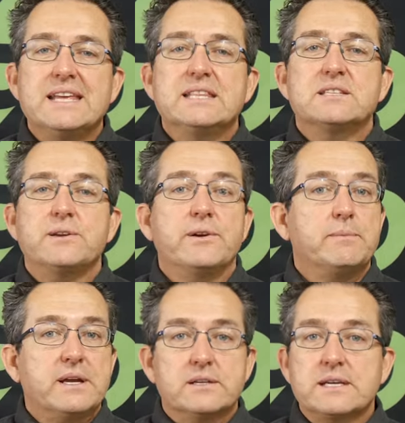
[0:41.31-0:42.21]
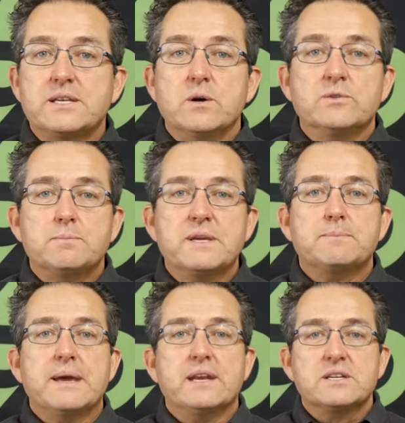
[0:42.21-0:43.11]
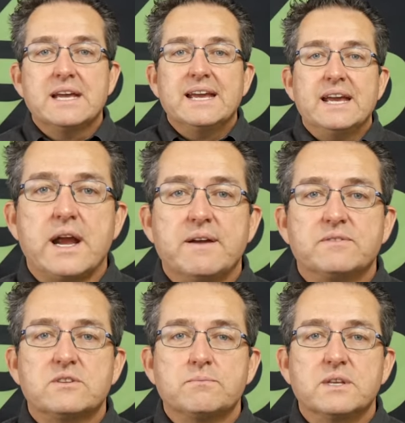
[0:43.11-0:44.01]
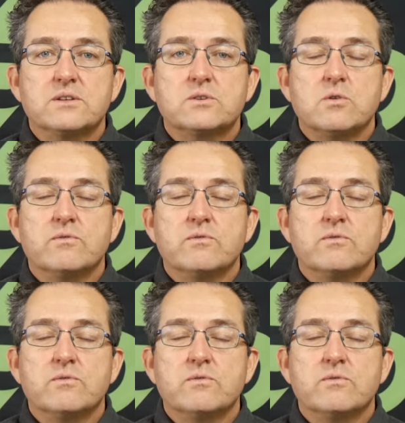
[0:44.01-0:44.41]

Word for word: in this area because I don't speak Spanish. I have some things to